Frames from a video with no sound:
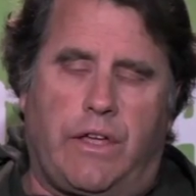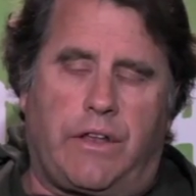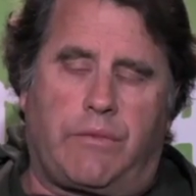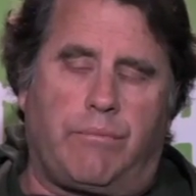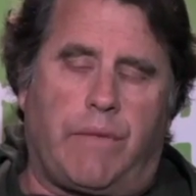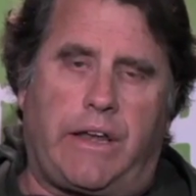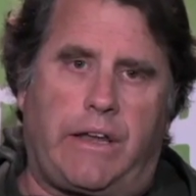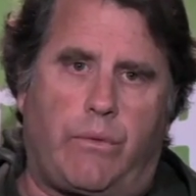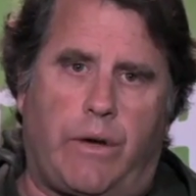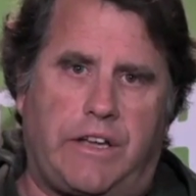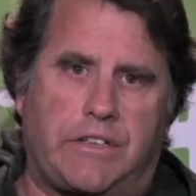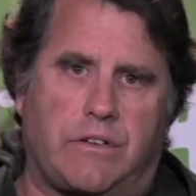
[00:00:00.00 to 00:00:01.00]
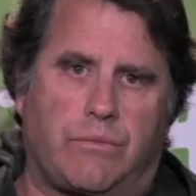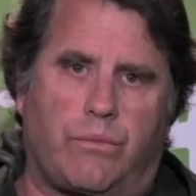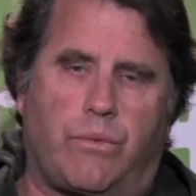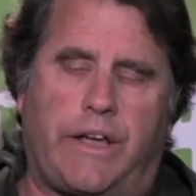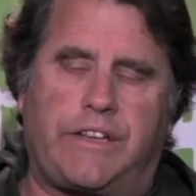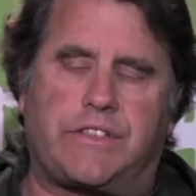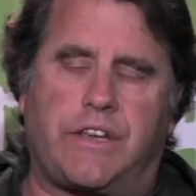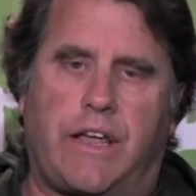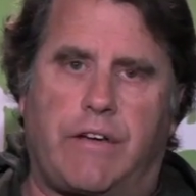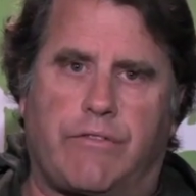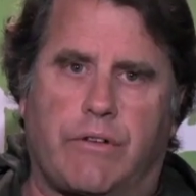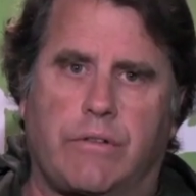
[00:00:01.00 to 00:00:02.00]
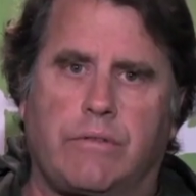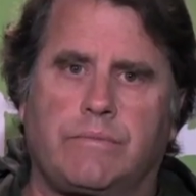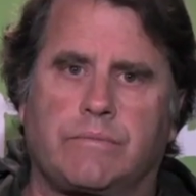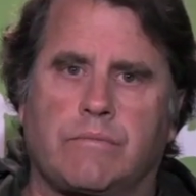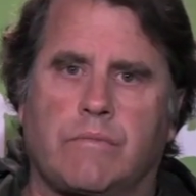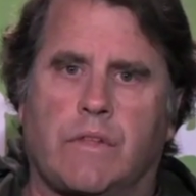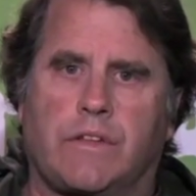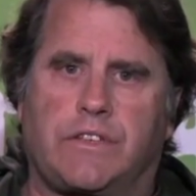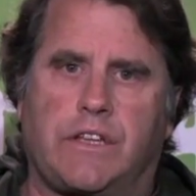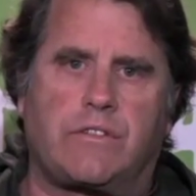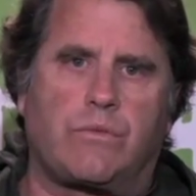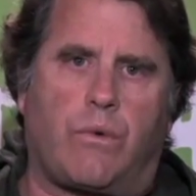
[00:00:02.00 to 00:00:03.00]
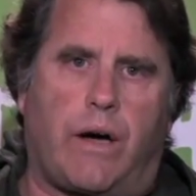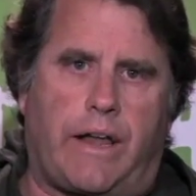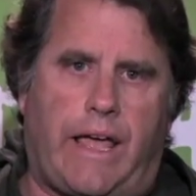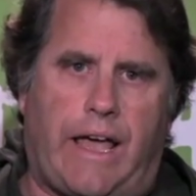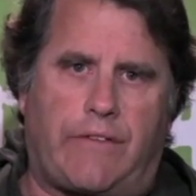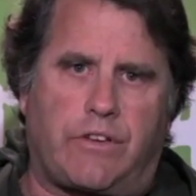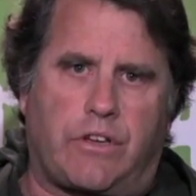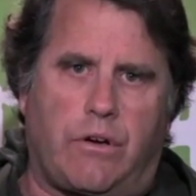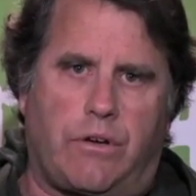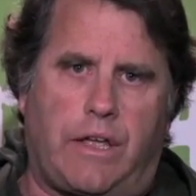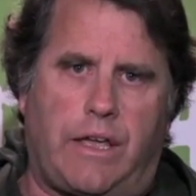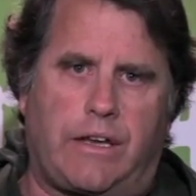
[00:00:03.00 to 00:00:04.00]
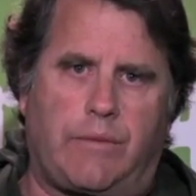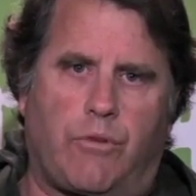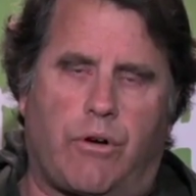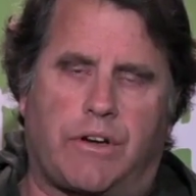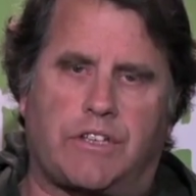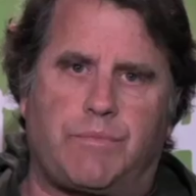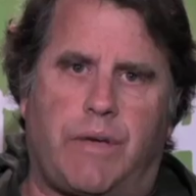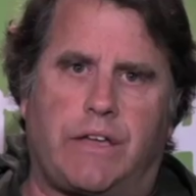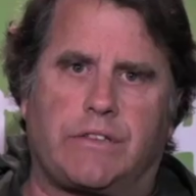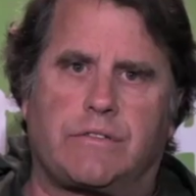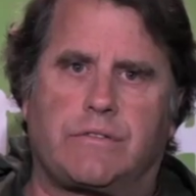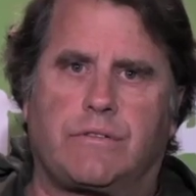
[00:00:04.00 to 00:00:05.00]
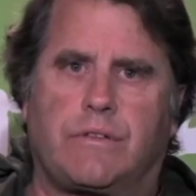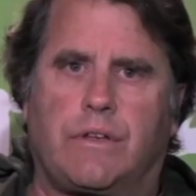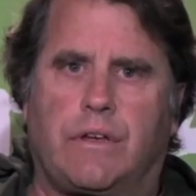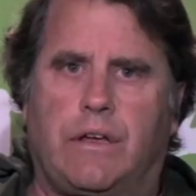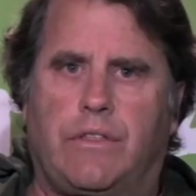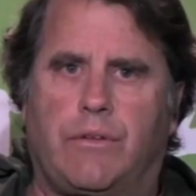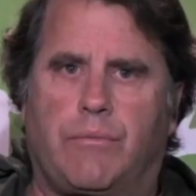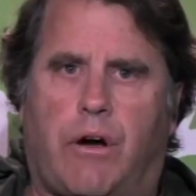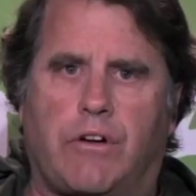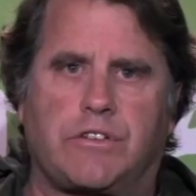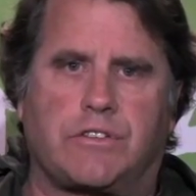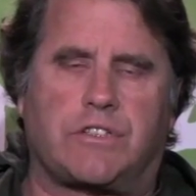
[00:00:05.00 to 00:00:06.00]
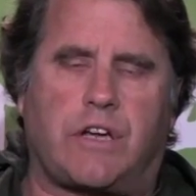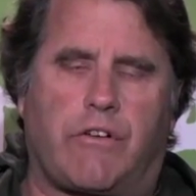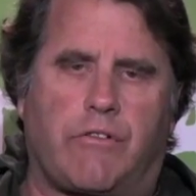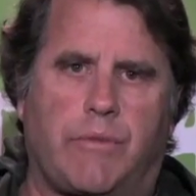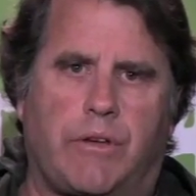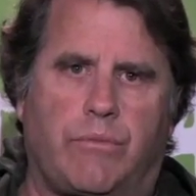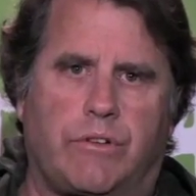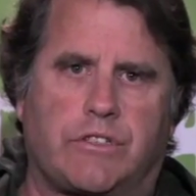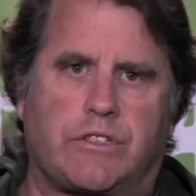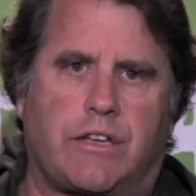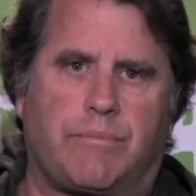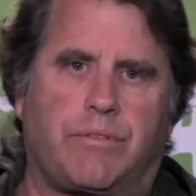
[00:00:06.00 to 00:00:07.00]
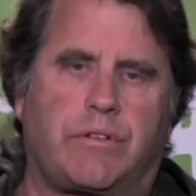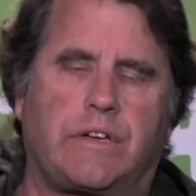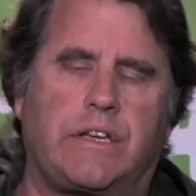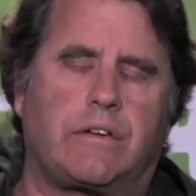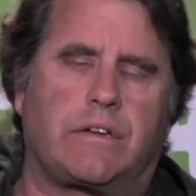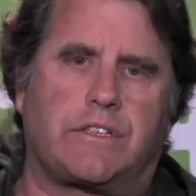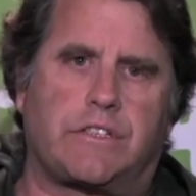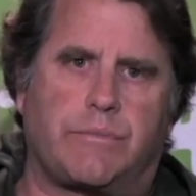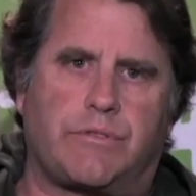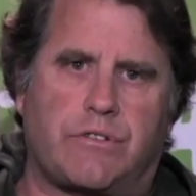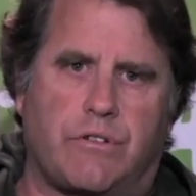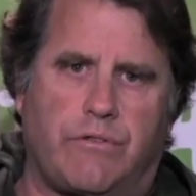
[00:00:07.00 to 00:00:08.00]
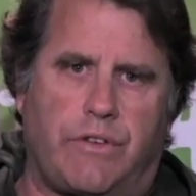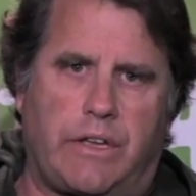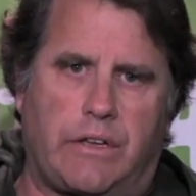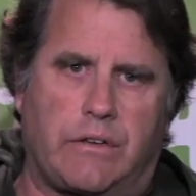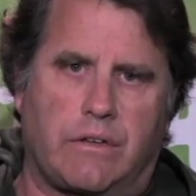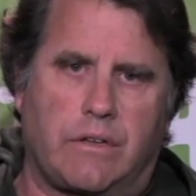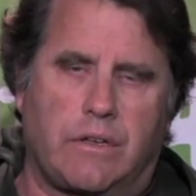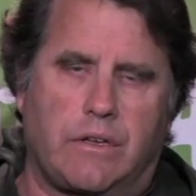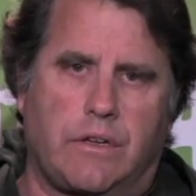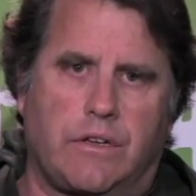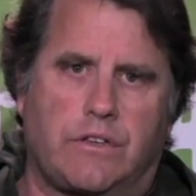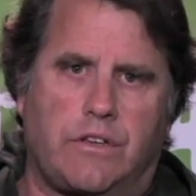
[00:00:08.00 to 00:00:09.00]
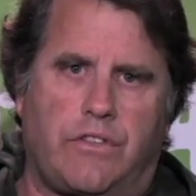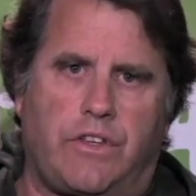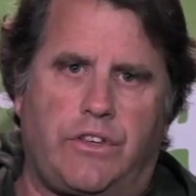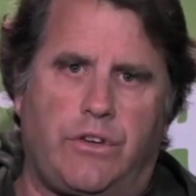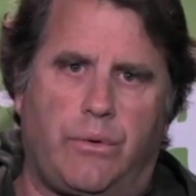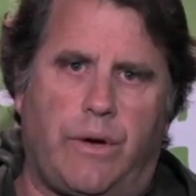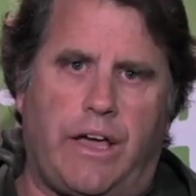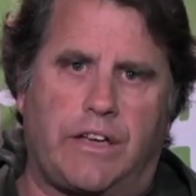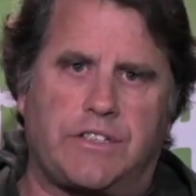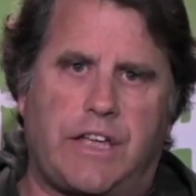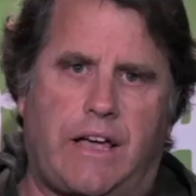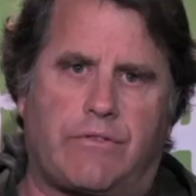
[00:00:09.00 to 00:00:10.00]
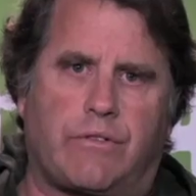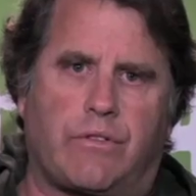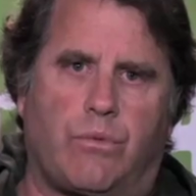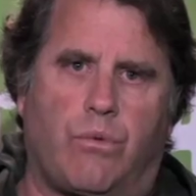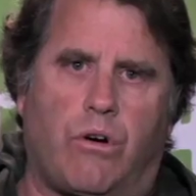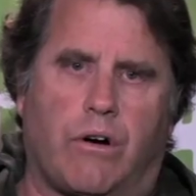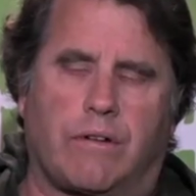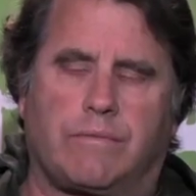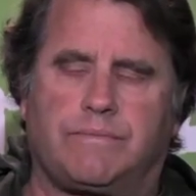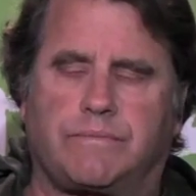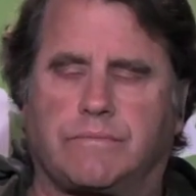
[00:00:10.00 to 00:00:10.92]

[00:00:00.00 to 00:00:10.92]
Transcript: in many ways a wasted effort, didn't want to have to go to any more expense. And the Marshall's government was completely subservient to the U.S. after the war,